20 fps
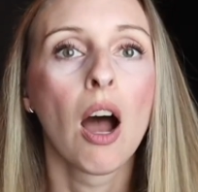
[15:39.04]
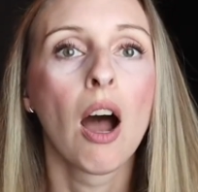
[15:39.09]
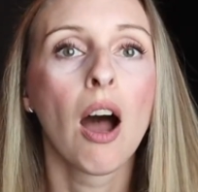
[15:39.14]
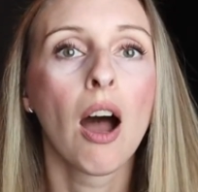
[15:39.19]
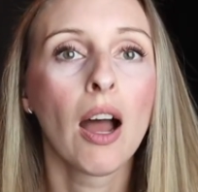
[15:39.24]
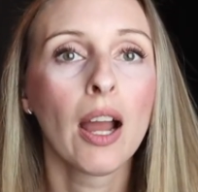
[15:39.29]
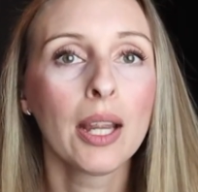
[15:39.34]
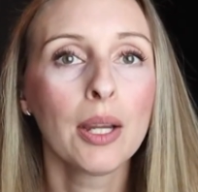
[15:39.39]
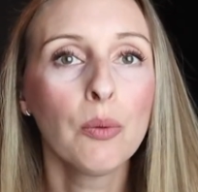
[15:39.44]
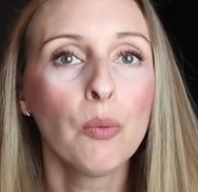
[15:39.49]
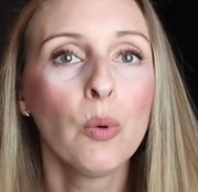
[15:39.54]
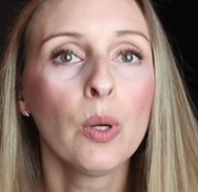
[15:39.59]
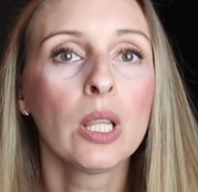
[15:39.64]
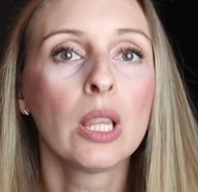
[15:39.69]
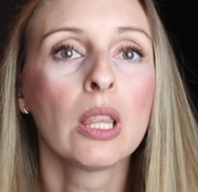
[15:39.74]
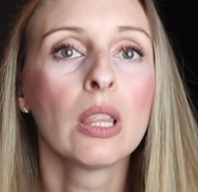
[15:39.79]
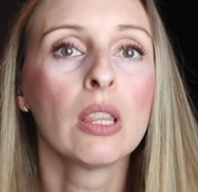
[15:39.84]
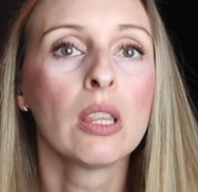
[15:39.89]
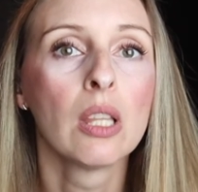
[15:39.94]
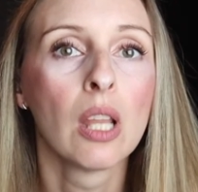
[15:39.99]
I
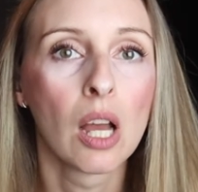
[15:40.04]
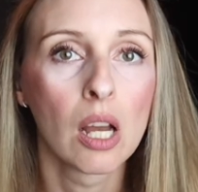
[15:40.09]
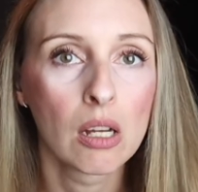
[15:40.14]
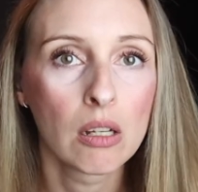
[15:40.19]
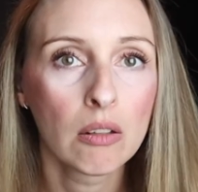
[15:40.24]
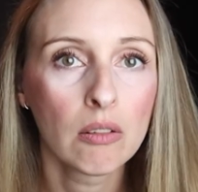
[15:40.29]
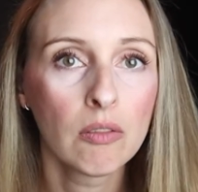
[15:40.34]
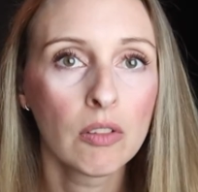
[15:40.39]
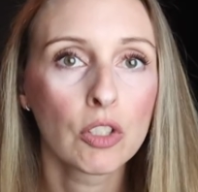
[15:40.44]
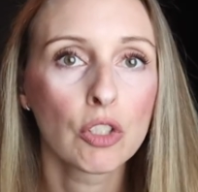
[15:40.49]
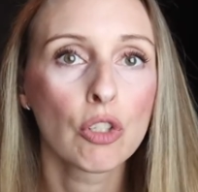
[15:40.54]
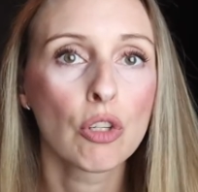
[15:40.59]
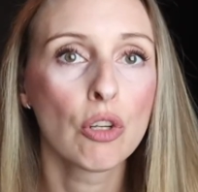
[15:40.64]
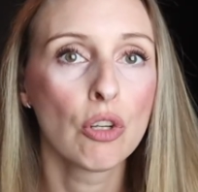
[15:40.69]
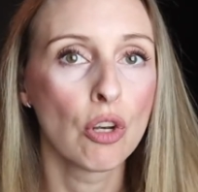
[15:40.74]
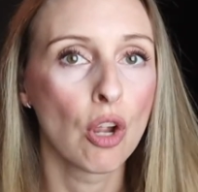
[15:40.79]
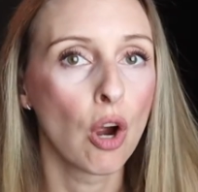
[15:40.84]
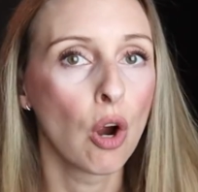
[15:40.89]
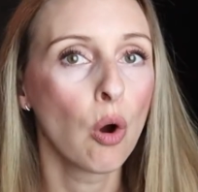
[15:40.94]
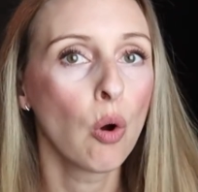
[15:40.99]
would love to
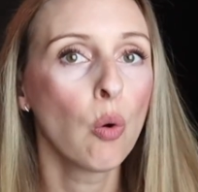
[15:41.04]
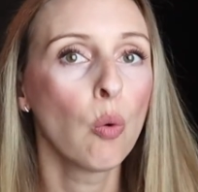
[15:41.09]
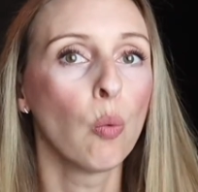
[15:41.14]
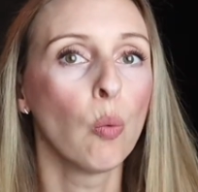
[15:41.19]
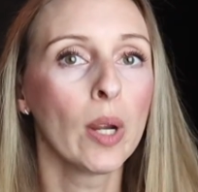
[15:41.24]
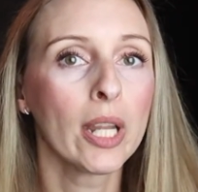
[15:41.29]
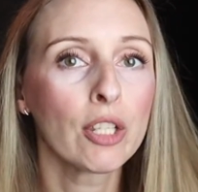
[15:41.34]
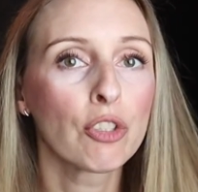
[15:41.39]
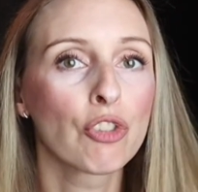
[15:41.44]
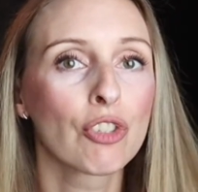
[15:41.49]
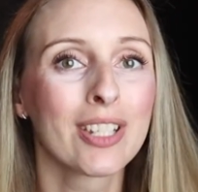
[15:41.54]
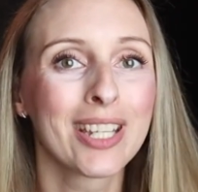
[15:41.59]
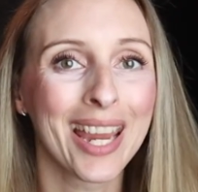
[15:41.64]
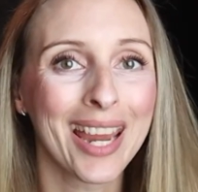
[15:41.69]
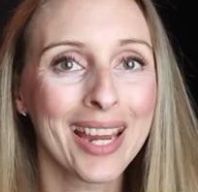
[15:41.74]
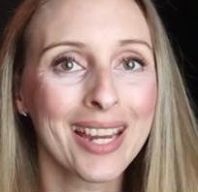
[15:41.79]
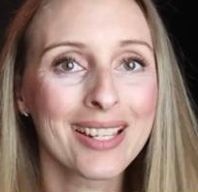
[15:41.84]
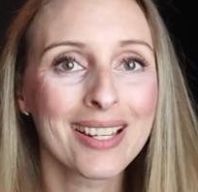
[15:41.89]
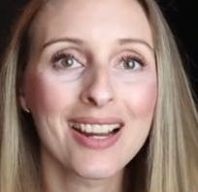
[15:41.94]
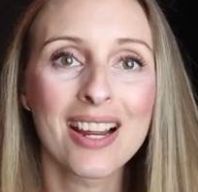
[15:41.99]
know which
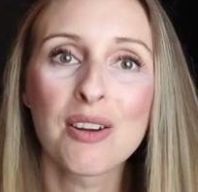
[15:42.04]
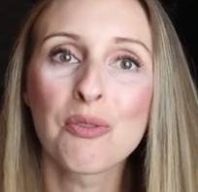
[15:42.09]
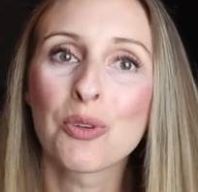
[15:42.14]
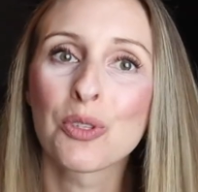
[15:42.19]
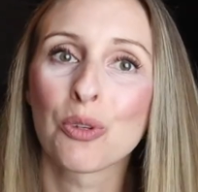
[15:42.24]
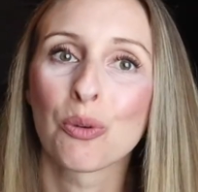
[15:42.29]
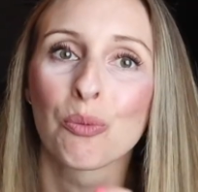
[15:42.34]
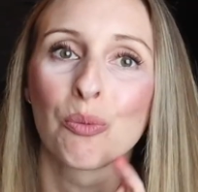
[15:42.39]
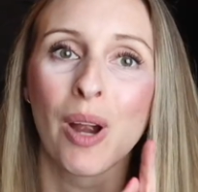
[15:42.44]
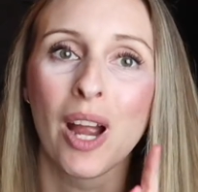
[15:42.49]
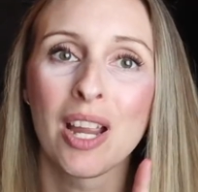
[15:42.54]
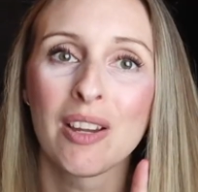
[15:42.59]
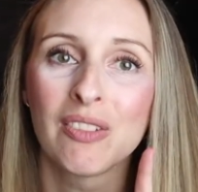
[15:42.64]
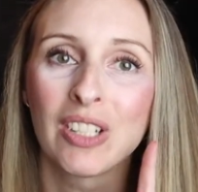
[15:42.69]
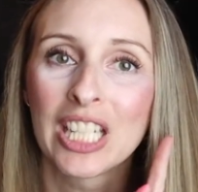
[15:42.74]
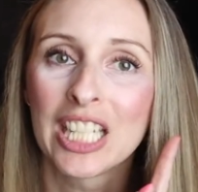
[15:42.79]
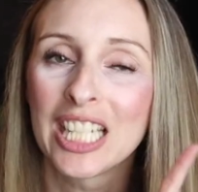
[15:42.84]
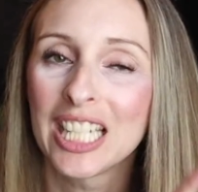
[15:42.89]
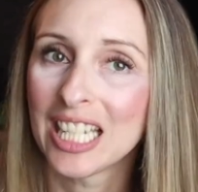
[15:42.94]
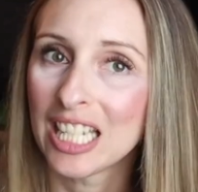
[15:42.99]
gate I was
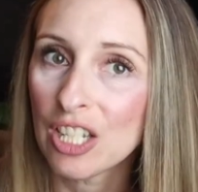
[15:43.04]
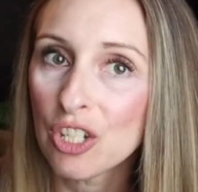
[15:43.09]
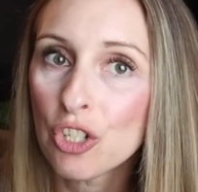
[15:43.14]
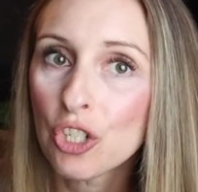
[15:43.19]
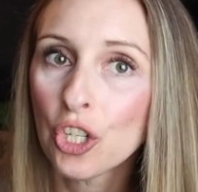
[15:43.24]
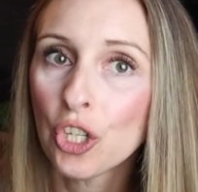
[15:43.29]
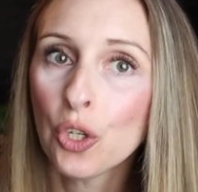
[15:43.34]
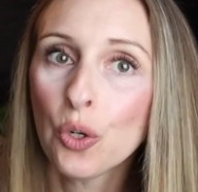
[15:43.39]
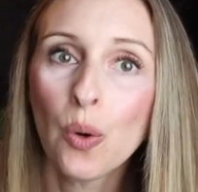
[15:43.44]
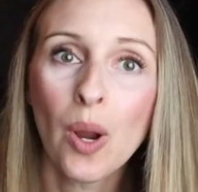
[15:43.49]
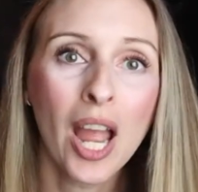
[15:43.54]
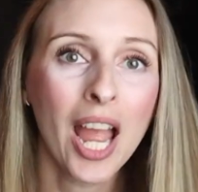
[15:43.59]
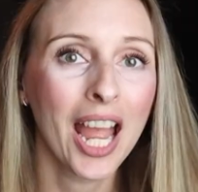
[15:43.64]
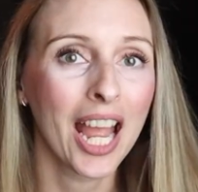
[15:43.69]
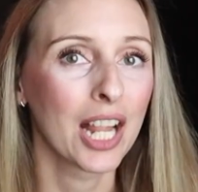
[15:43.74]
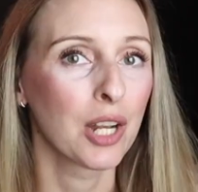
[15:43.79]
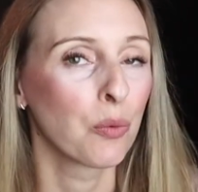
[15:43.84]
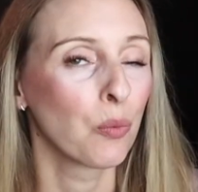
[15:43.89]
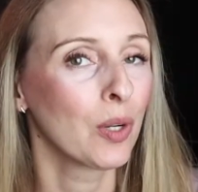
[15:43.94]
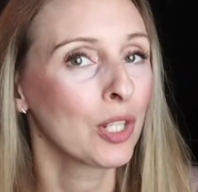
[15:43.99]
arriving into
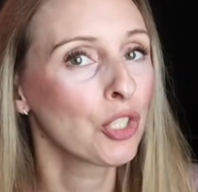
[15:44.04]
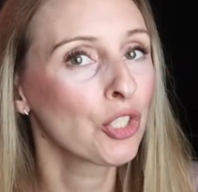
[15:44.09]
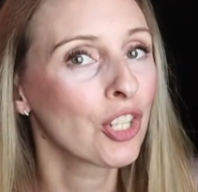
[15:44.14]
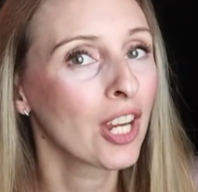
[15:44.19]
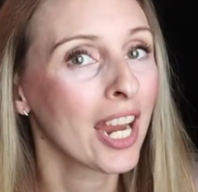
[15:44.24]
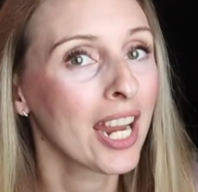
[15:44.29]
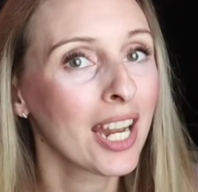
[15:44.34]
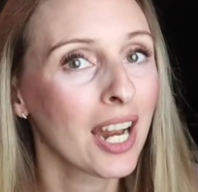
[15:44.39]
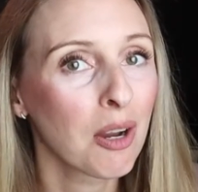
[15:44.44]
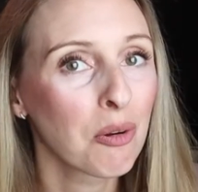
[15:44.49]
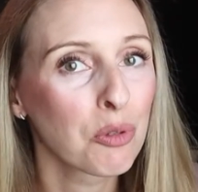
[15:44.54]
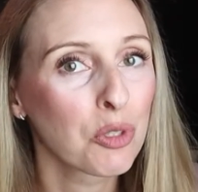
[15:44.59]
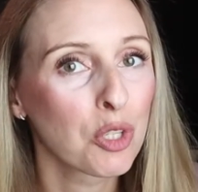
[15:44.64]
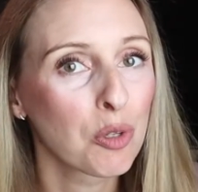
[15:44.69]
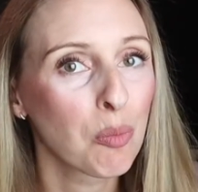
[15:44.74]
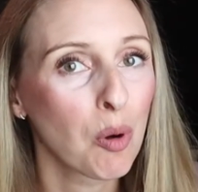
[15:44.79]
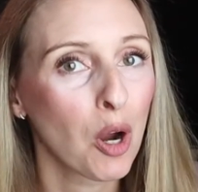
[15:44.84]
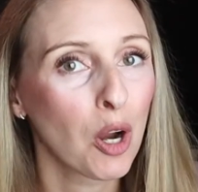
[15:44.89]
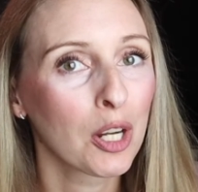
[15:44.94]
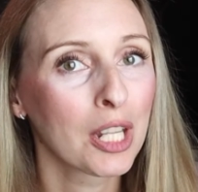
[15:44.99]
and which gate I was
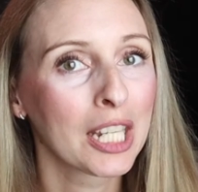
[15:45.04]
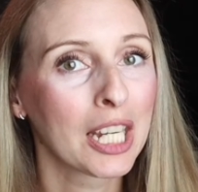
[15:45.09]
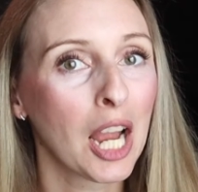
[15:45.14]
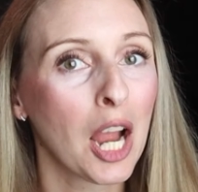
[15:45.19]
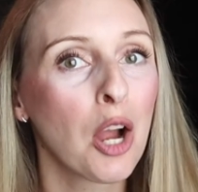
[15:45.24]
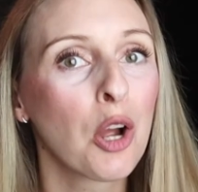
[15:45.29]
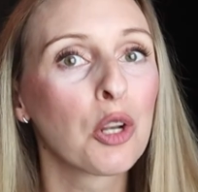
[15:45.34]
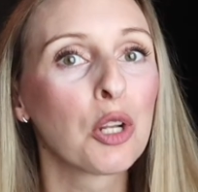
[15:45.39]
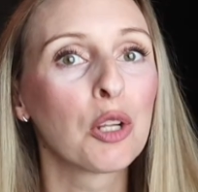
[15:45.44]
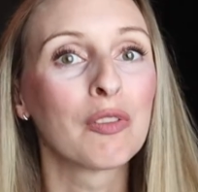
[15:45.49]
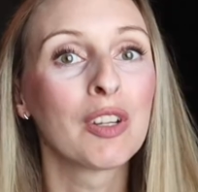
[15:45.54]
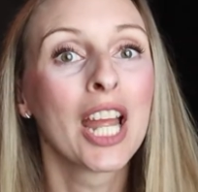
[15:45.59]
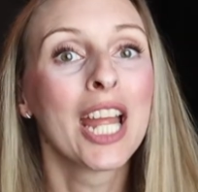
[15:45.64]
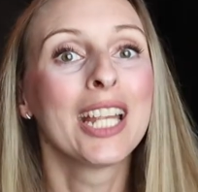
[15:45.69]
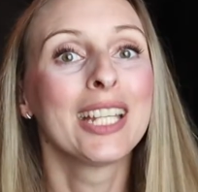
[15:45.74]
departing out of.